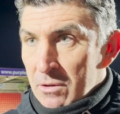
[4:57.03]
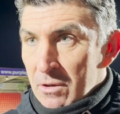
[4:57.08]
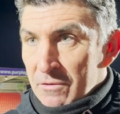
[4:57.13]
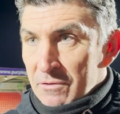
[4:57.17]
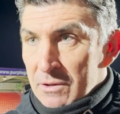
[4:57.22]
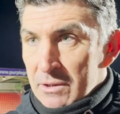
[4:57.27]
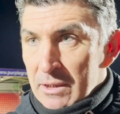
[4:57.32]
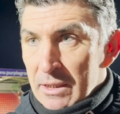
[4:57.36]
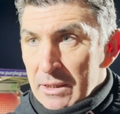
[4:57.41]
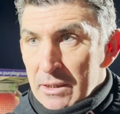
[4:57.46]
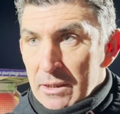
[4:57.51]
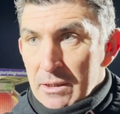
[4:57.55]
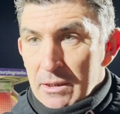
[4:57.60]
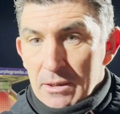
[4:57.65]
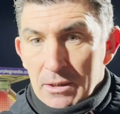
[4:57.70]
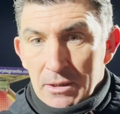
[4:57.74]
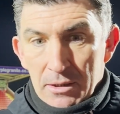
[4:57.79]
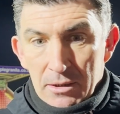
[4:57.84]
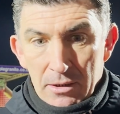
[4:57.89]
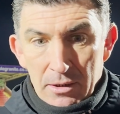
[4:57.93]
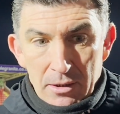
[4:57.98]
obviously, the
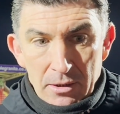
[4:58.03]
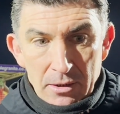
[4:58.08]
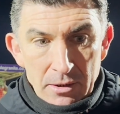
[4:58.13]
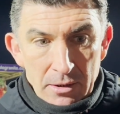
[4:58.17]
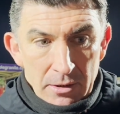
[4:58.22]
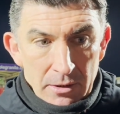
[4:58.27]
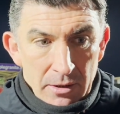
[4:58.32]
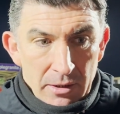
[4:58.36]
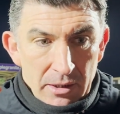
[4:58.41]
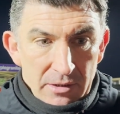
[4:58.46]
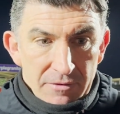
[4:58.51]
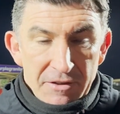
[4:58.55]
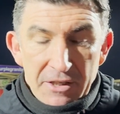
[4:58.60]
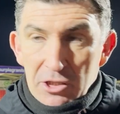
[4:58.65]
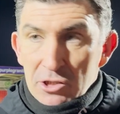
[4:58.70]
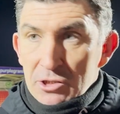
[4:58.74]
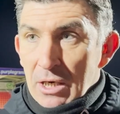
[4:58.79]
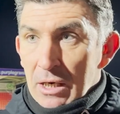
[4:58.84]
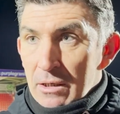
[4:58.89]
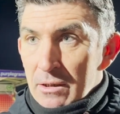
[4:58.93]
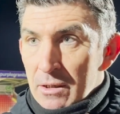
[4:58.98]
next
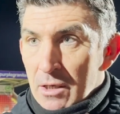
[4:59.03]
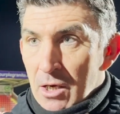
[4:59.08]
fixture.